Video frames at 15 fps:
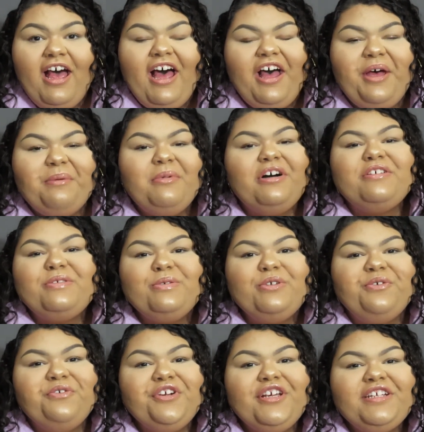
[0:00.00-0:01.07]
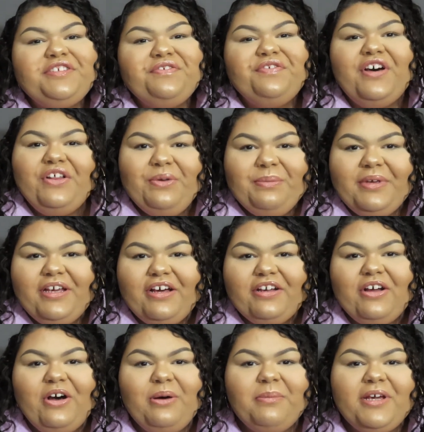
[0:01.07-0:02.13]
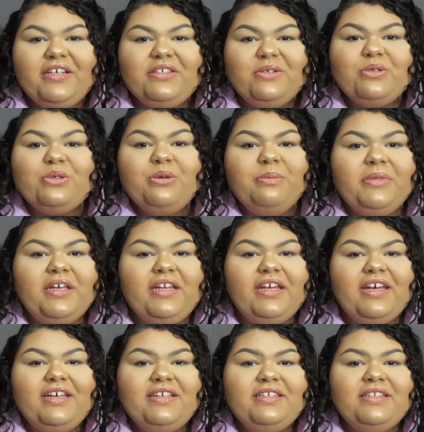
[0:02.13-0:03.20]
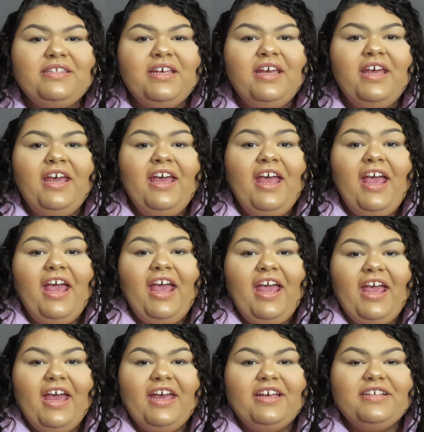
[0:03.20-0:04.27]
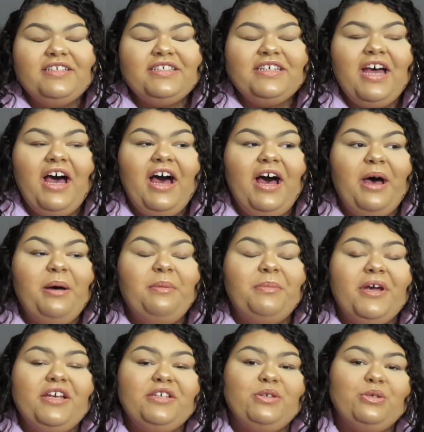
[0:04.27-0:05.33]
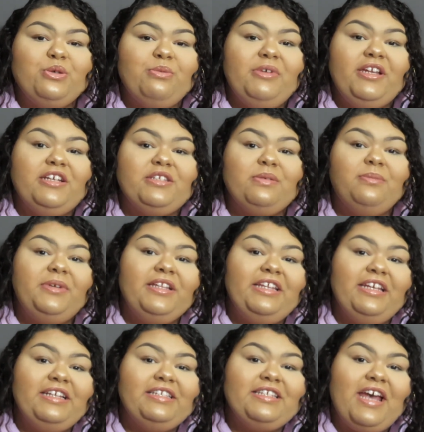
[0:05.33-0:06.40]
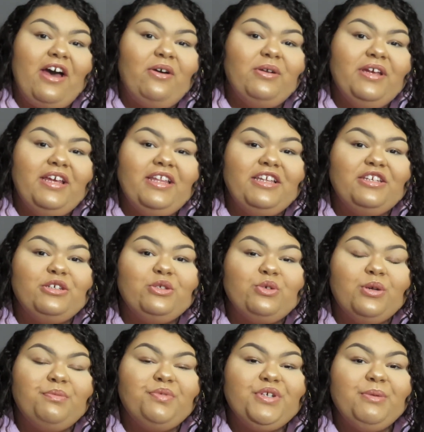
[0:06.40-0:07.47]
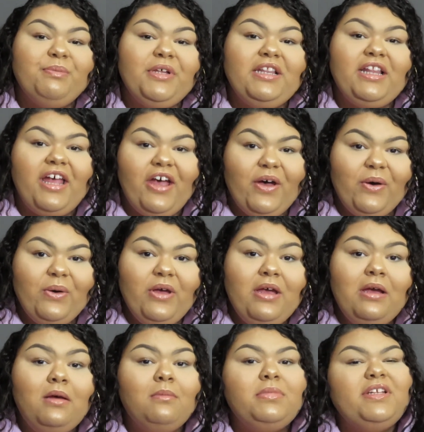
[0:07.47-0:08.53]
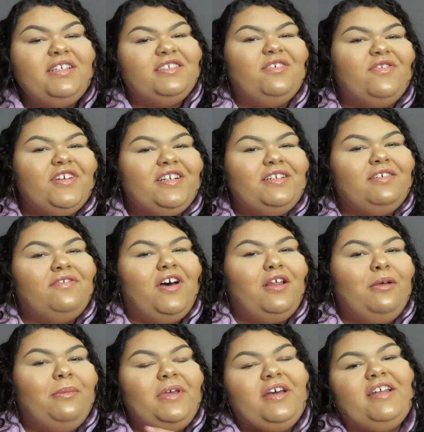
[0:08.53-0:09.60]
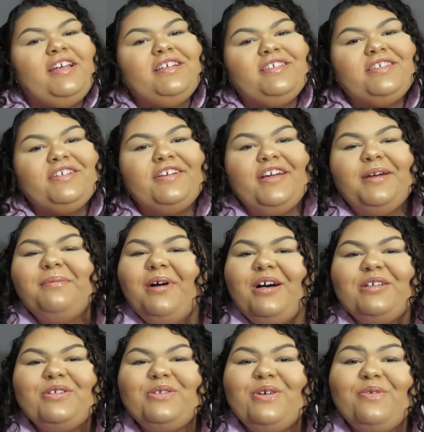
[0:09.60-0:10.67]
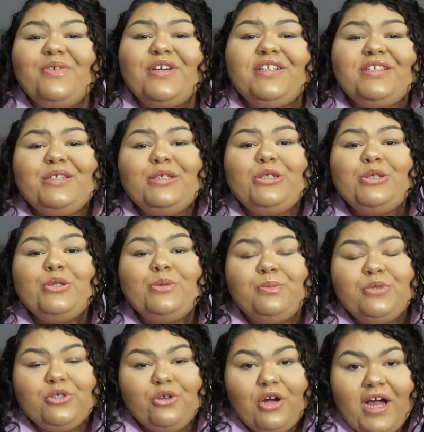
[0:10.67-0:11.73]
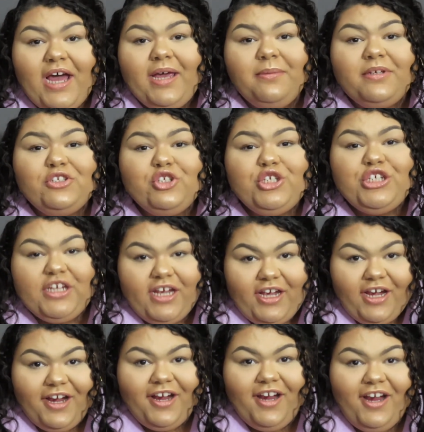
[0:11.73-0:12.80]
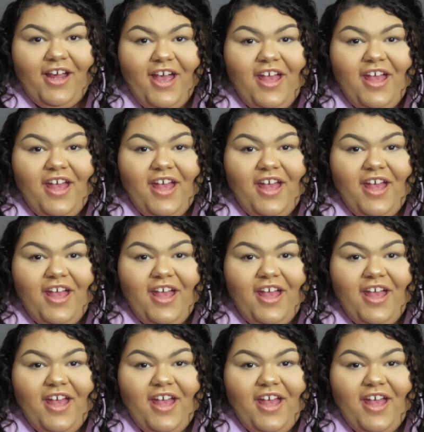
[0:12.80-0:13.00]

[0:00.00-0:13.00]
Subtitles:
Also, don't forget to follow me on all my social medias, and my social medias will be linked down in the description below. Please don't forget to follow me on Instagram. Also, don't forget to just subscribe and share.